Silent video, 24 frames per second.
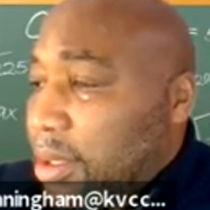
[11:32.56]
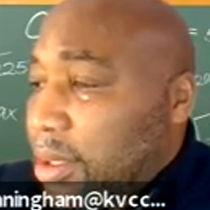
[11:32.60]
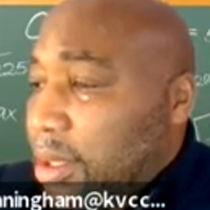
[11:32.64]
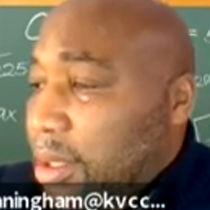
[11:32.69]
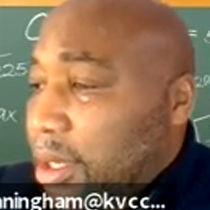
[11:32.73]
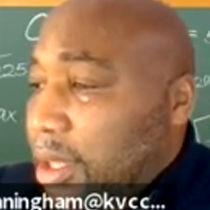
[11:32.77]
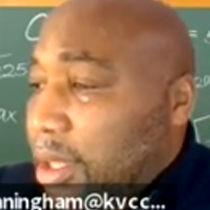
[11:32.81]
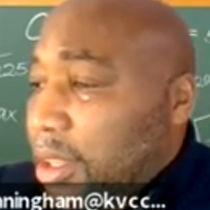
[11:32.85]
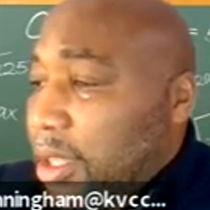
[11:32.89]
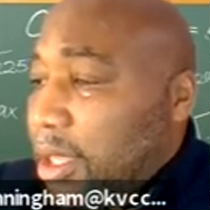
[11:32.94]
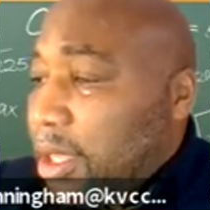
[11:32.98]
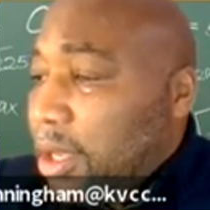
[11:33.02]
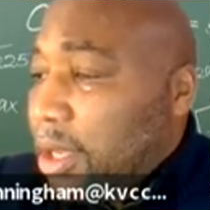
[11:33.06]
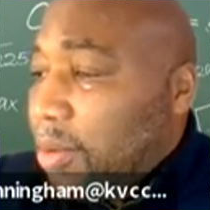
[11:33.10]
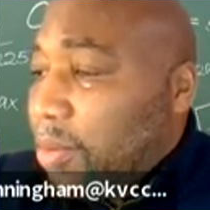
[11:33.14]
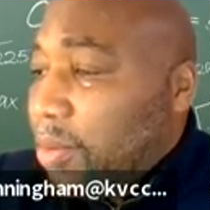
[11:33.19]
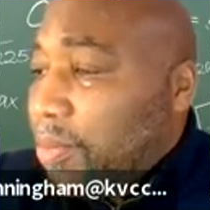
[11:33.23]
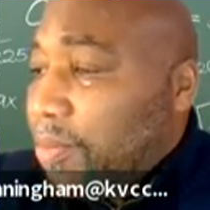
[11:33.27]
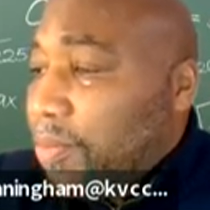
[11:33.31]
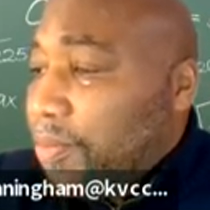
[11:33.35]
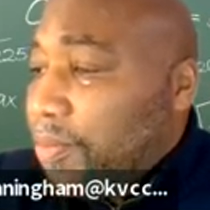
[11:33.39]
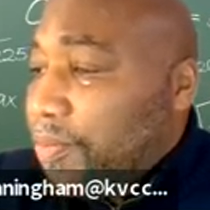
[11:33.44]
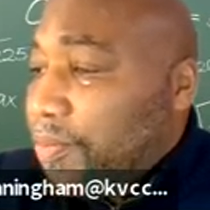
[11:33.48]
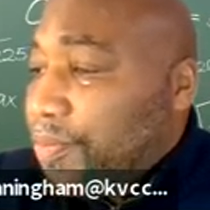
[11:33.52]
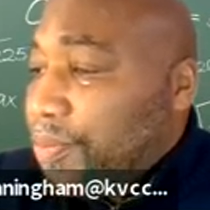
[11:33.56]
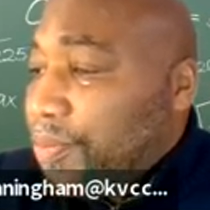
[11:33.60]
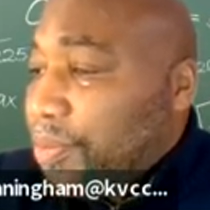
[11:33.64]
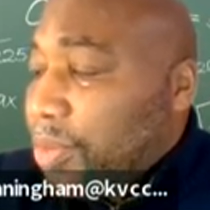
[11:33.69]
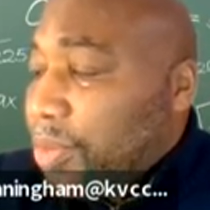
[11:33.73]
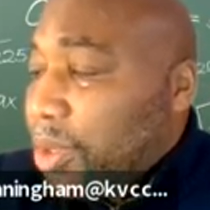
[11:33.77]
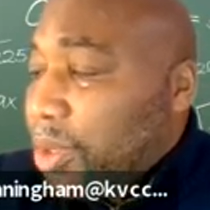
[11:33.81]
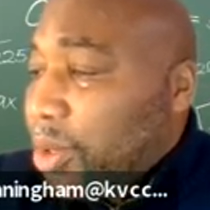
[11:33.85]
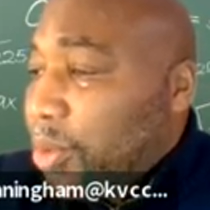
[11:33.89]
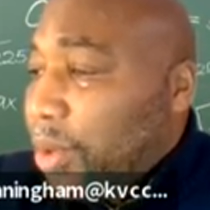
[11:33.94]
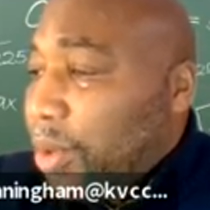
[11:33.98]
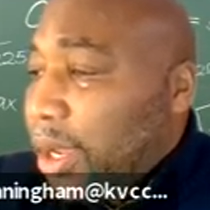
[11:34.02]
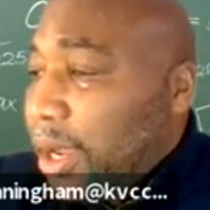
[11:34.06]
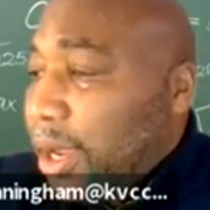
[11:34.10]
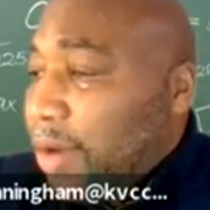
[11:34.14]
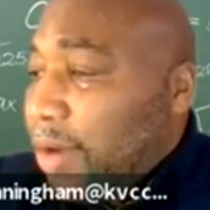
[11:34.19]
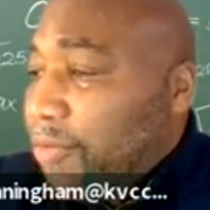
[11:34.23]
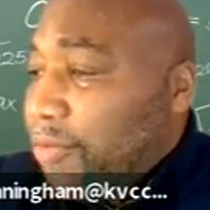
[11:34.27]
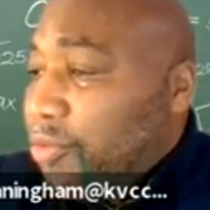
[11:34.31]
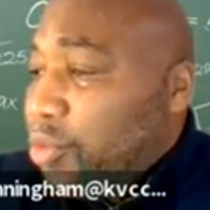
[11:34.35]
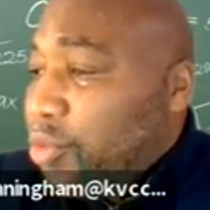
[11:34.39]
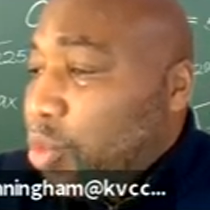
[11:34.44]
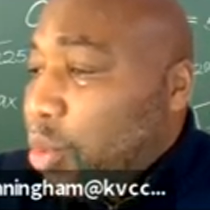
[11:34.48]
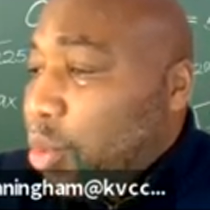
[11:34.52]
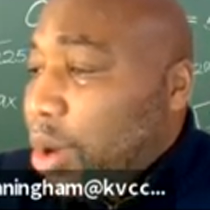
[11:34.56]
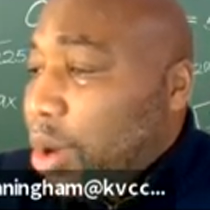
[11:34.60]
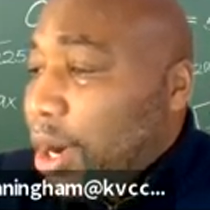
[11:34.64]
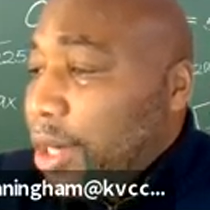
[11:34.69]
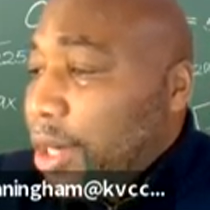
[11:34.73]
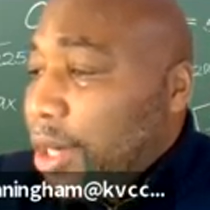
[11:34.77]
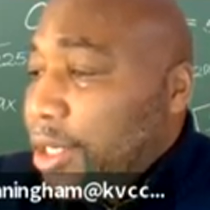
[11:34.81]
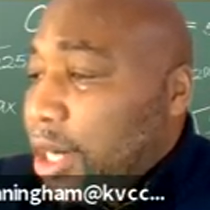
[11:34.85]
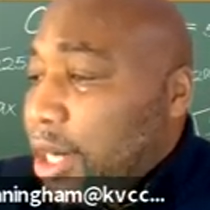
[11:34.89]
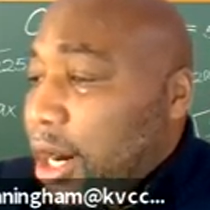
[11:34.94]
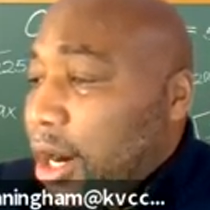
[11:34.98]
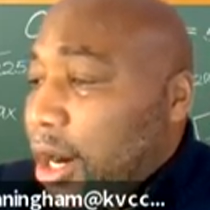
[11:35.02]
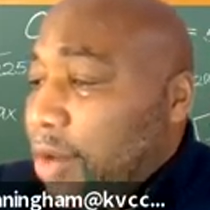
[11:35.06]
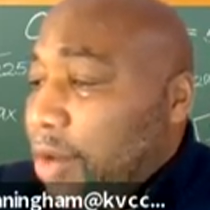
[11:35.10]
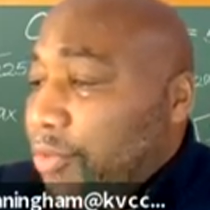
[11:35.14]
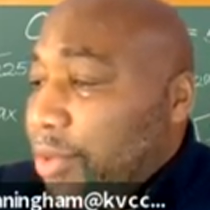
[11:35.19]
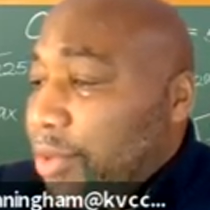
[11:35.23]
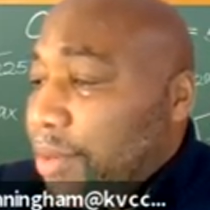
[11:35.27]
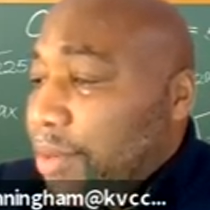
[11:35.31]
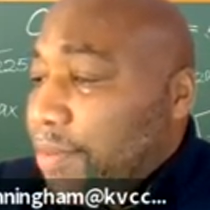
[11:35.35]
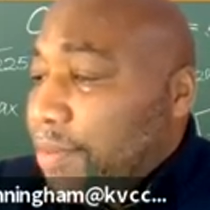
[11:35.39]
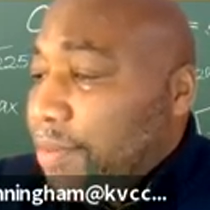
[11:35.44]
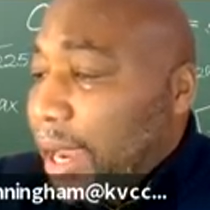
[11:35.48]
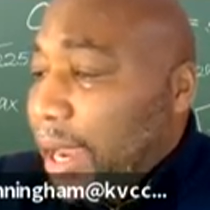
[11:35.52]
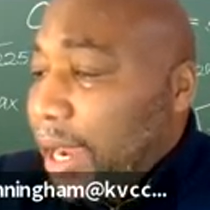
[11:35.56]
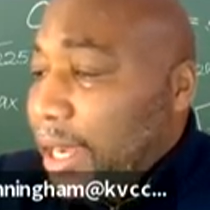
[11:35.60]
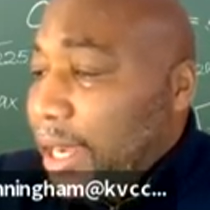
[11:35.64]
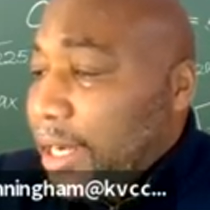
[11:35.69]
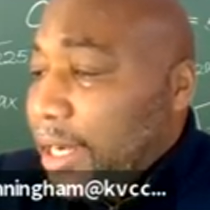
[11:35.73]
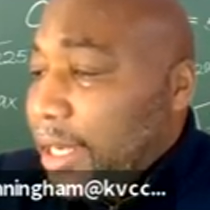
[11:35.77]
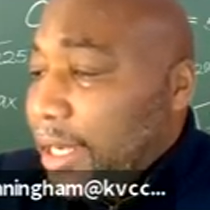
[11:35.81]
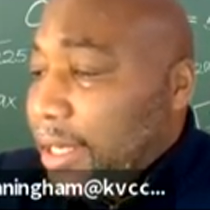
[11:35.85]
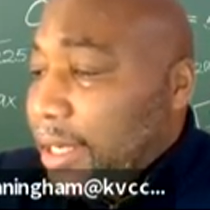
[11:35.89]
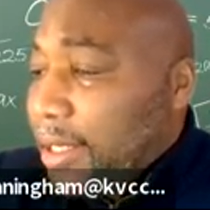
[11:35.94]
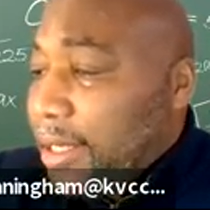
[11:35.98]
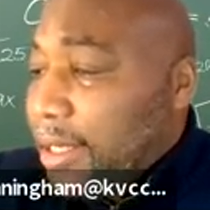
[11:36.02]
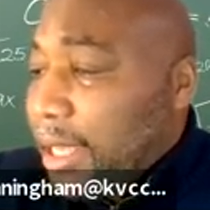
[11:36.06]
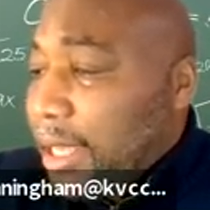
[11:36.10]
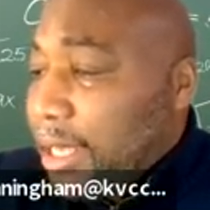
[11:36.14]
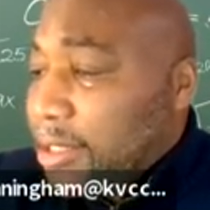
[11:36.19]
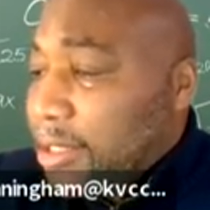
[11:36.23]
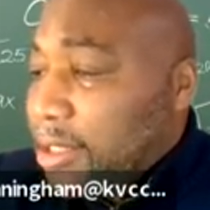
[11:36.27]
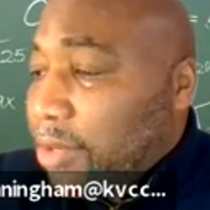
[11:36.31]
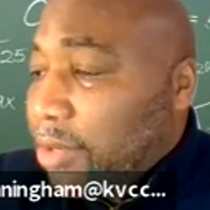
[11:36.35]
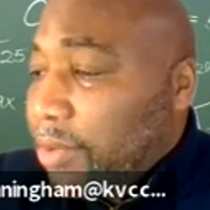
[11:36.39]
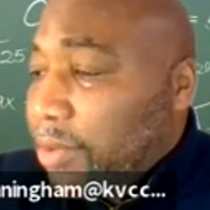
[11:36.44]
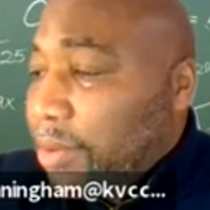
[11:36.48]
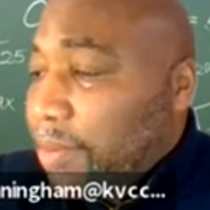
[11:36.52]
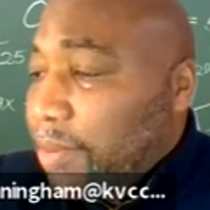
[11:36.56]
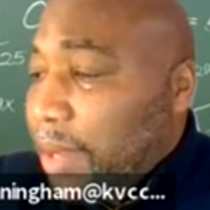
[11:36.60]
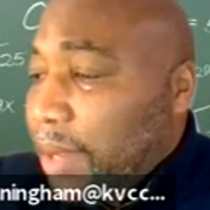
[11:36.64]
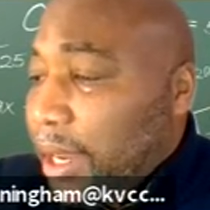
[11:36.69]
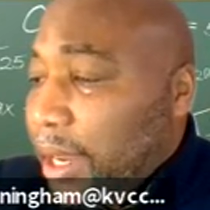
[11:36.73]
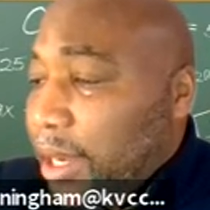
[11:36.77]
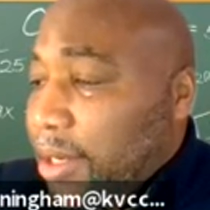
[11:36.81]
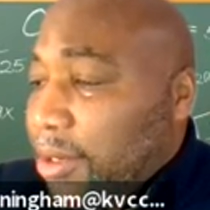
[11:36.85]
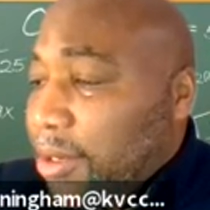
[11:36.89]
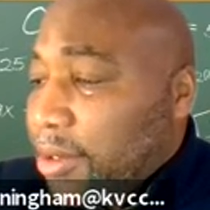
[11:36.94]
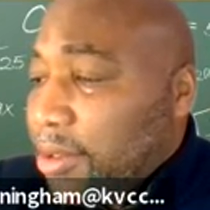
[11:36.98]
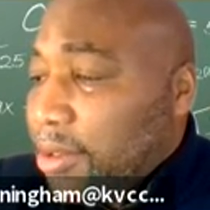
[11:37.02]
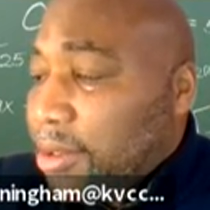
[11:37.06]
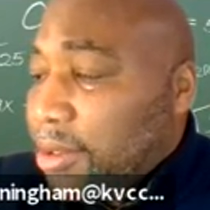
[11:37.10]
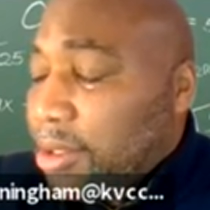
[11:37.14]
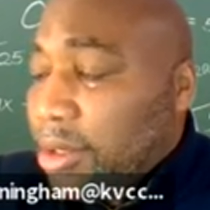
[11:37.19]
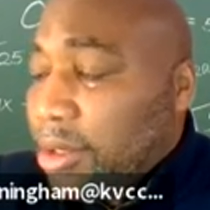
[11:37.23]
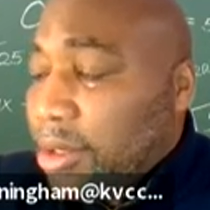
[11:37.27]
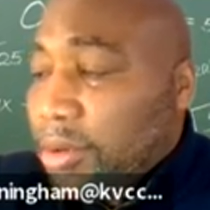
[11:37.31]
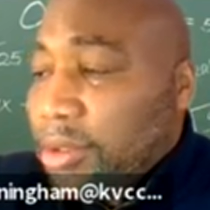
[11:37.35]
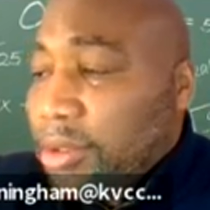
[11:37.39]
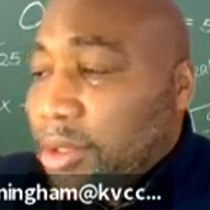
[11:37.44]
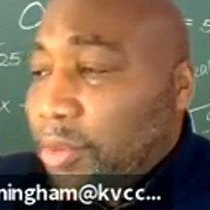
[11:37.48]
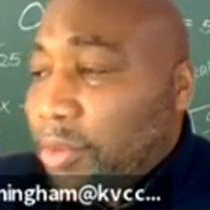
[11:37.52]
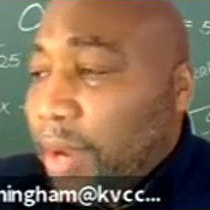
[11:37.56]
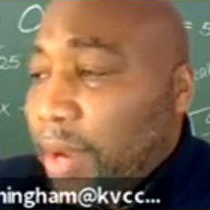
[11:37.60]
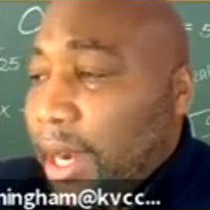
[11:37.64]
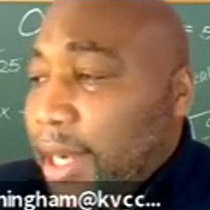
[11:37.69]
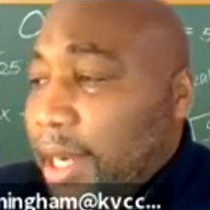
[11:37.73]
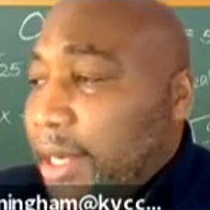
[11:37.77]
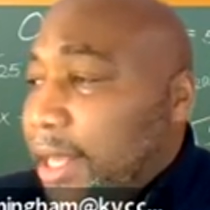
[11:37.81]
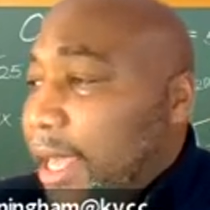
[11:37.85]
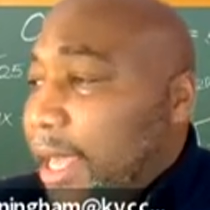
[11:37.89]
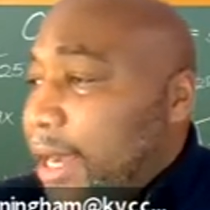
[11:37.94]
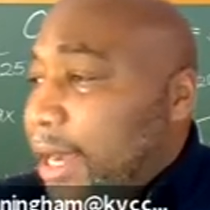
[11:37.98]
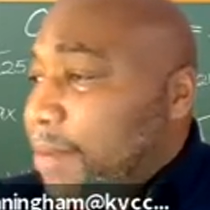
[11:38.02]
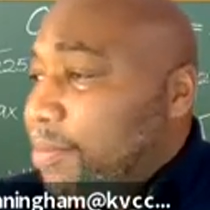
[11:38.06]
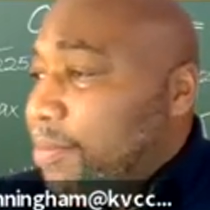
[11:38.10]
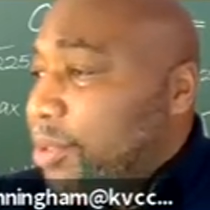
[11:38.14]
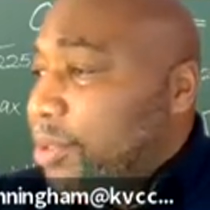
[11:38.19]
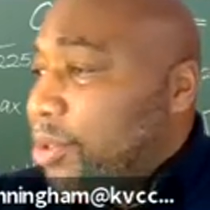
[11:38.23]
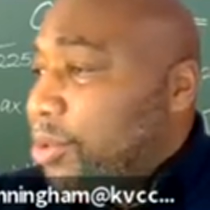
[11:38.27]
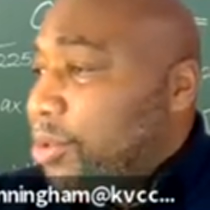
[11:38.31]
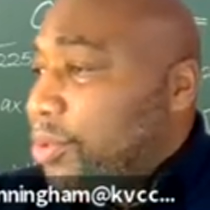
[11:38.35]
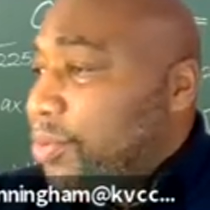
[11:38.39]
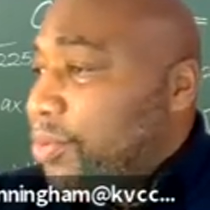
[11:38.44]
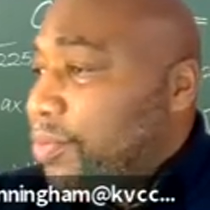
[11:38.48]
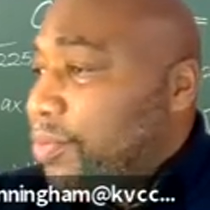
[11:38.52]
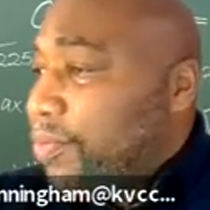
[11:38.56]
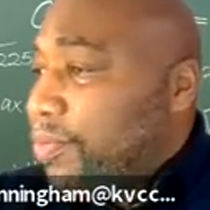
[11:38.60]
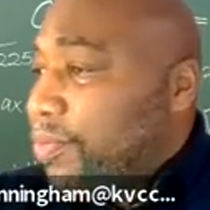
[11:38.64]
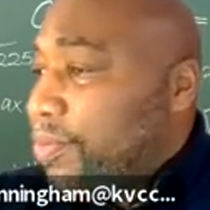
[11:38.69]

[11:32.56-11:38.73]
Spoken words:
And then we have 1 yard remaining. That's our remainder. Notice I'm writing that in blue.